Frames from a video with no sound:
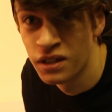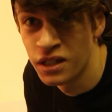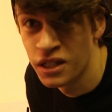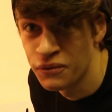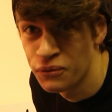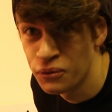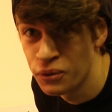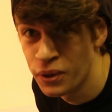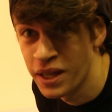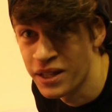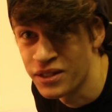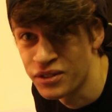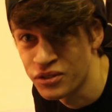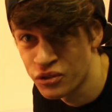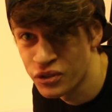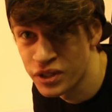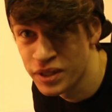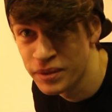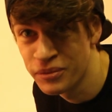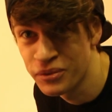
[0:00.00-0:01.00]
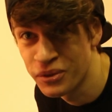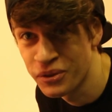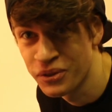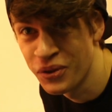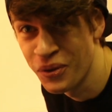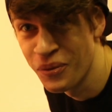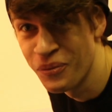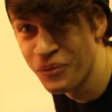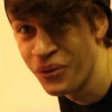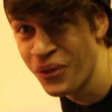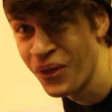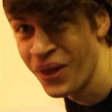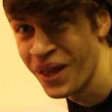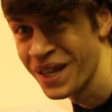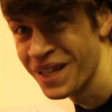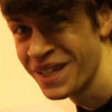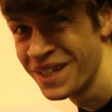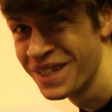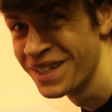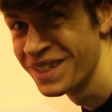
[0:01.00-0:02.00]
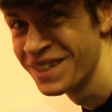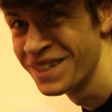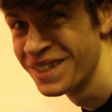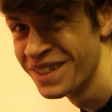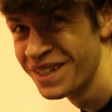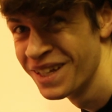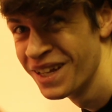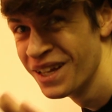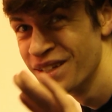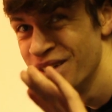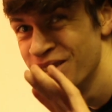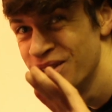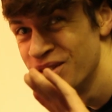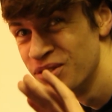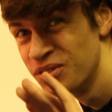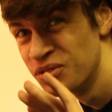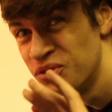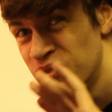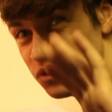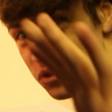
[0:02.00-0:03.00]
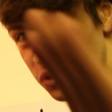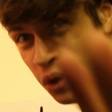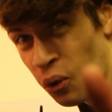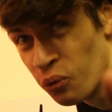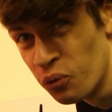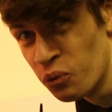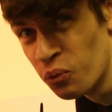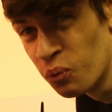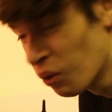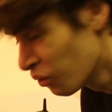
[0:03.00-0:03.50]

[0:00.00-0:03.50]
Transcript: if you hear screams or something, don't